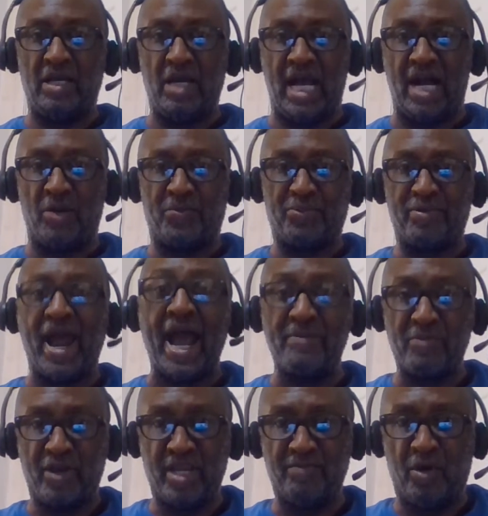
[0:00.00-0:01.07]
our
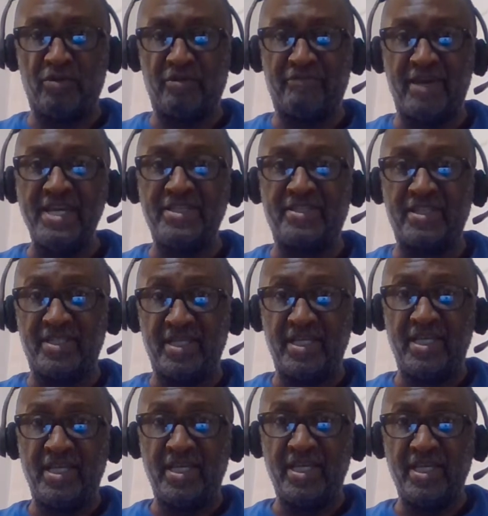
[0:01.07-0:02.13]
primary motivation
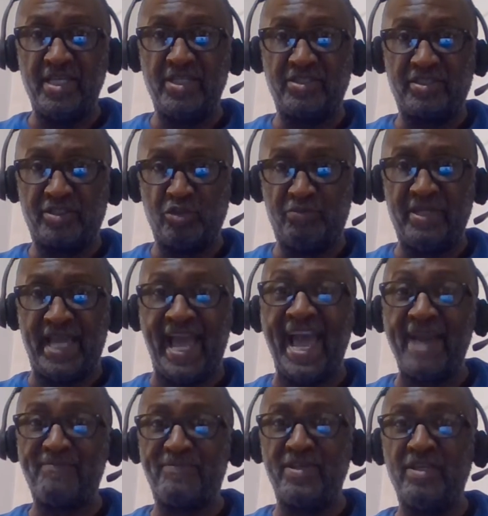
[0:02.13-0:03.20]
is to be
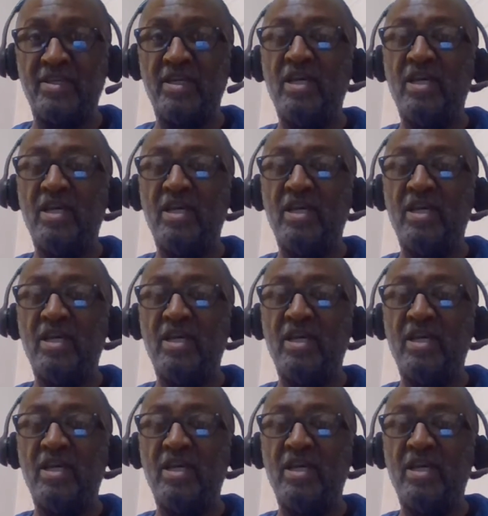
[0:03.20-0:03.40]
happy,